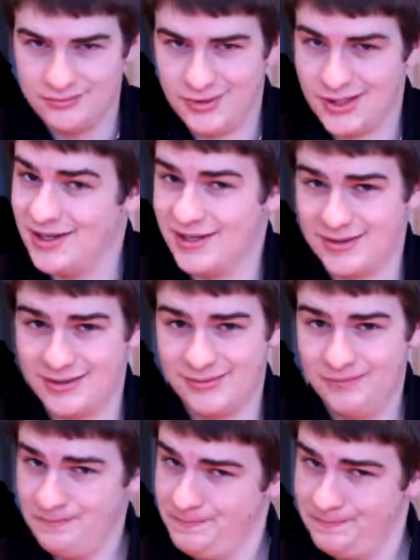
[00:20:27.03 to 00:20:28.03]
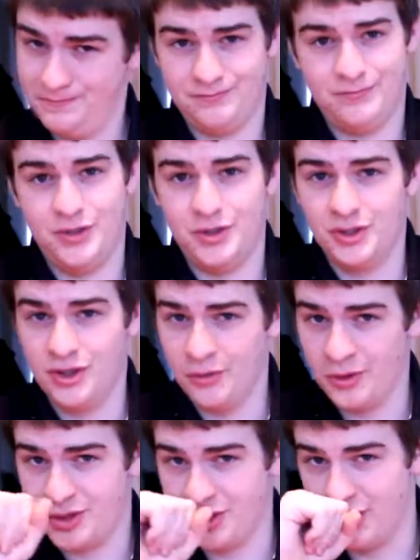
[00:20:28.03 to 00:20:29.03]
because you don't know
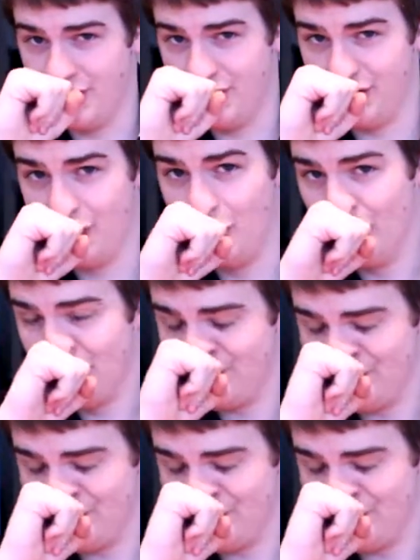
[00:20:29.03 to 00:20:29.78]
what you're gonna do.